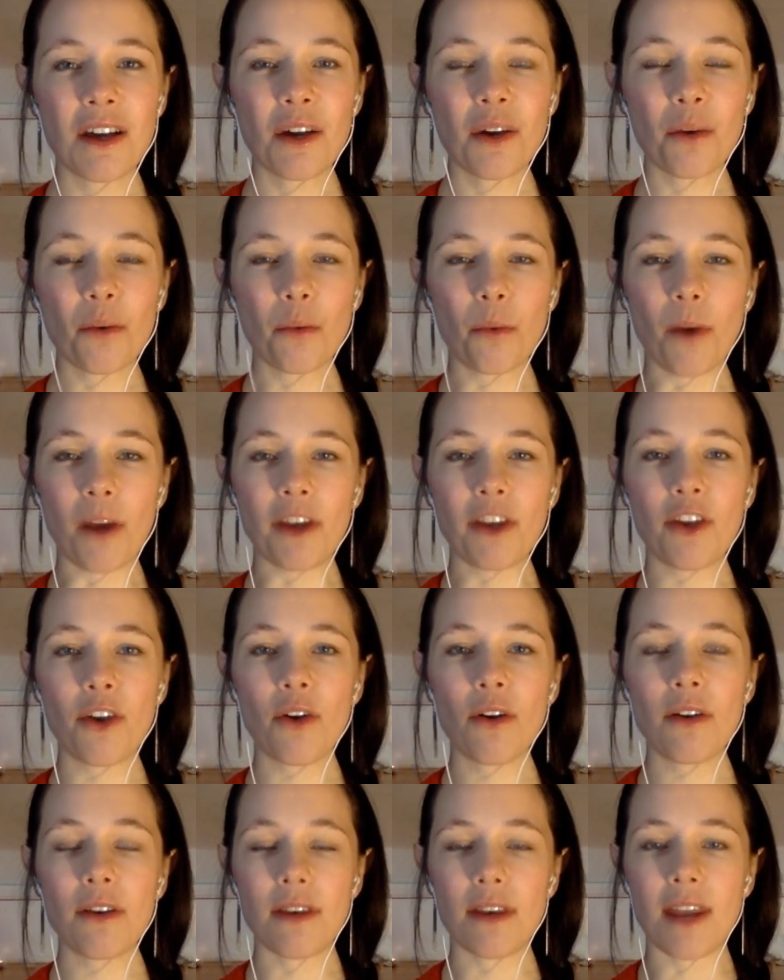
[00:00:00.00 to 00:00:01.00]
When your
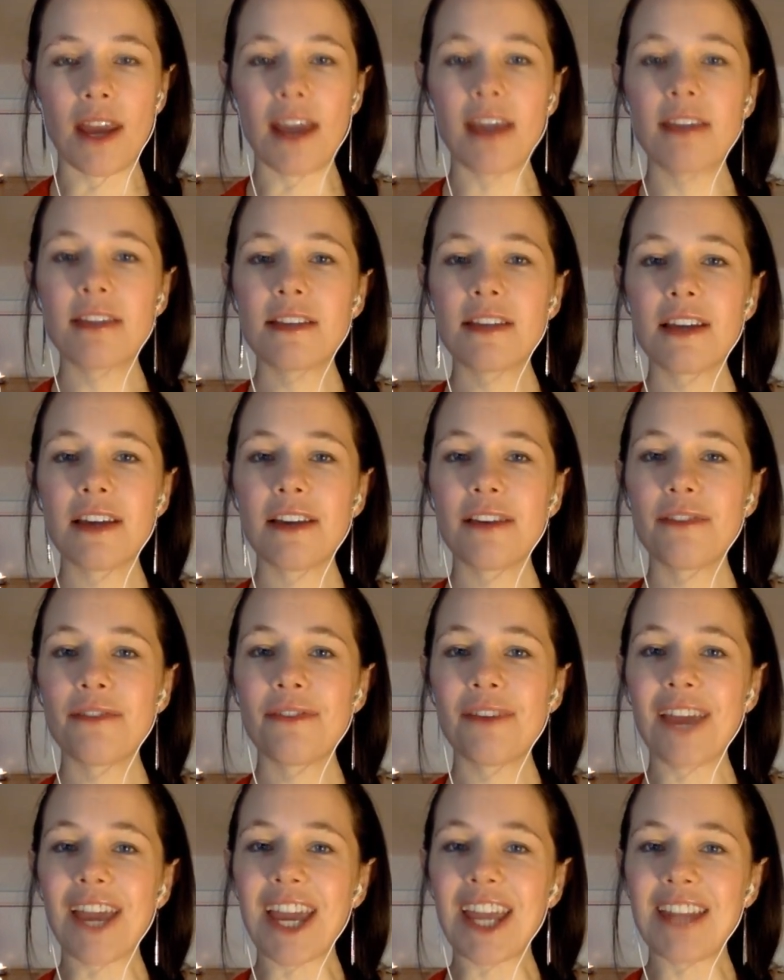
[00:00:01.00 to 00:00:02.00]
native
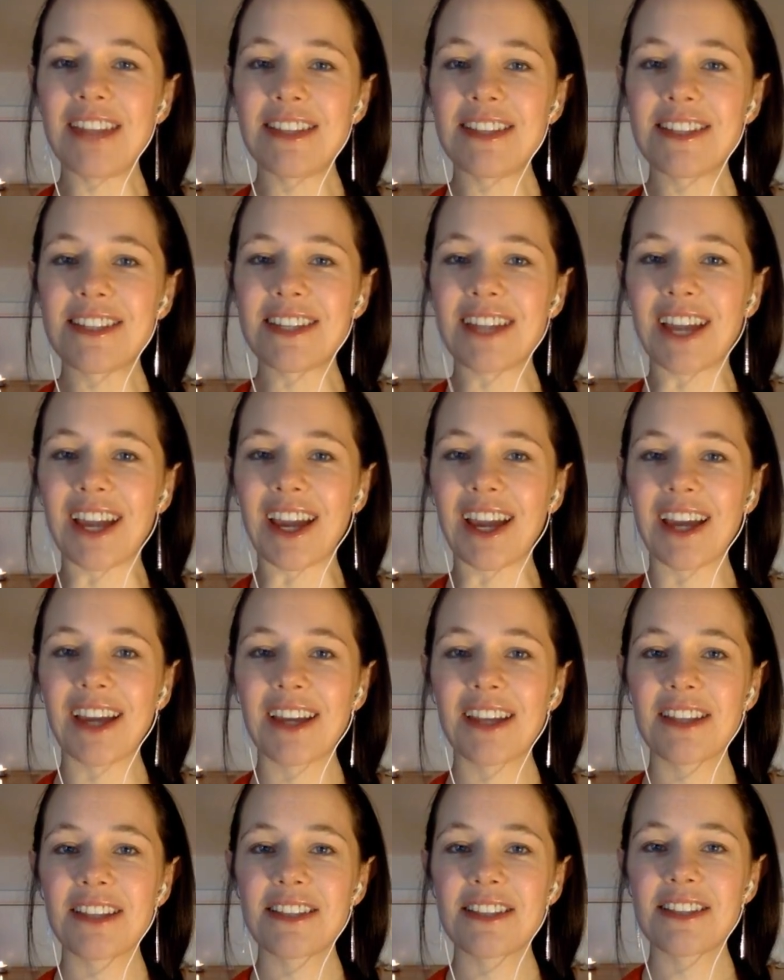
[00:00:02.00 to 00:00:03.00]

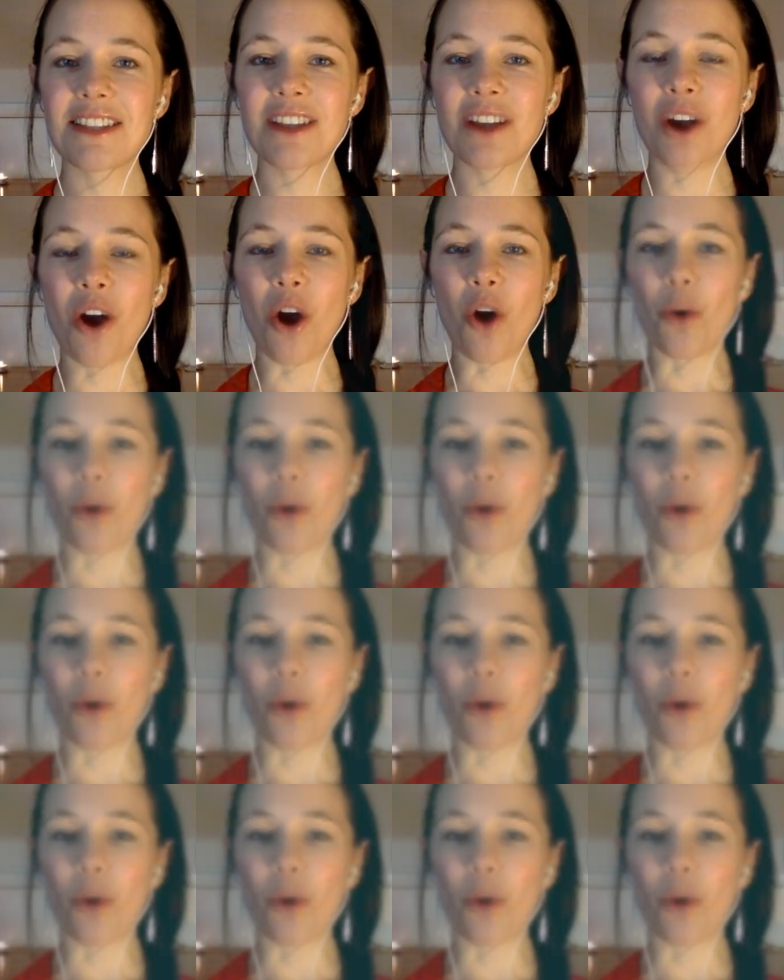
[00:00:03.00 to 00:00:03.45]
instincts are